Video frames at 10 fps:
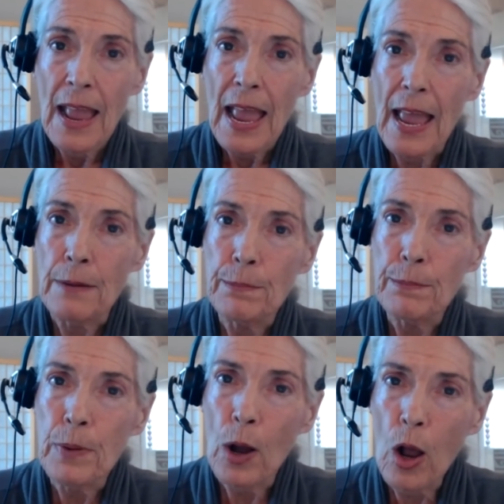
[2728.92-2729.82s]
And
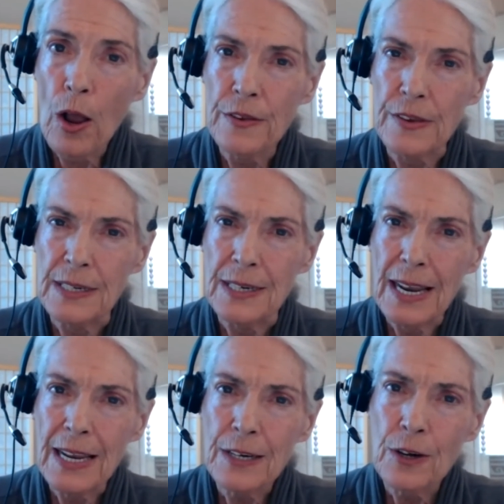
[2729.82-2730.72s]
pausing
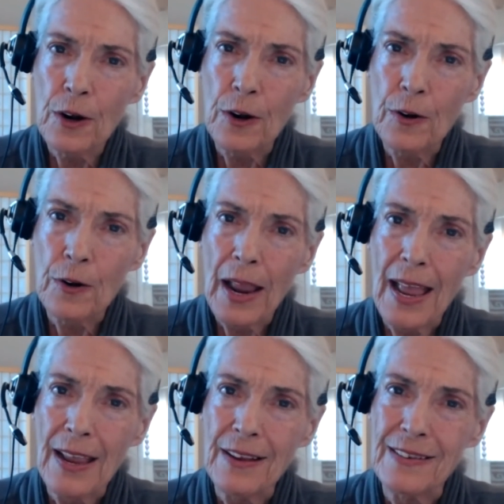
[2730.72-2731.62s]
in her
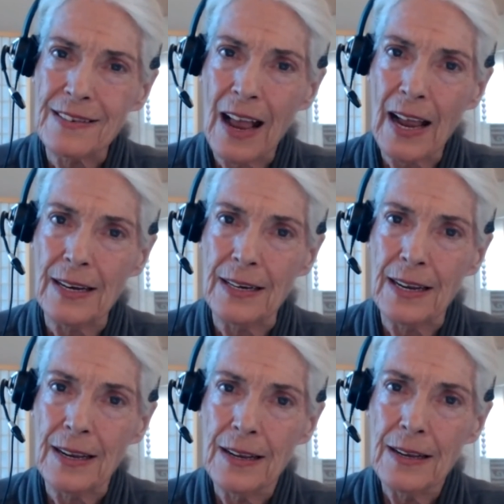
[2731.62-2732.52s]
anxiety